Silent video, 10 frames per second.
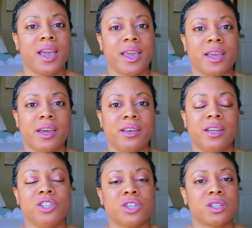and
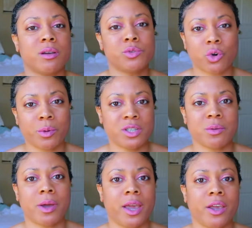it just absorbed
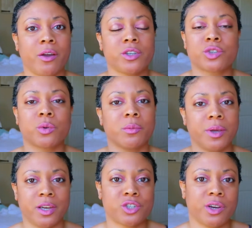into my hair and just really
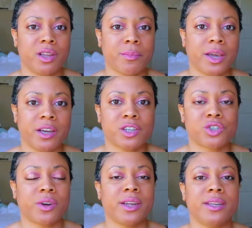penetrating my hair
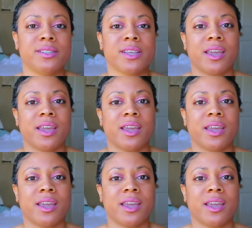strands.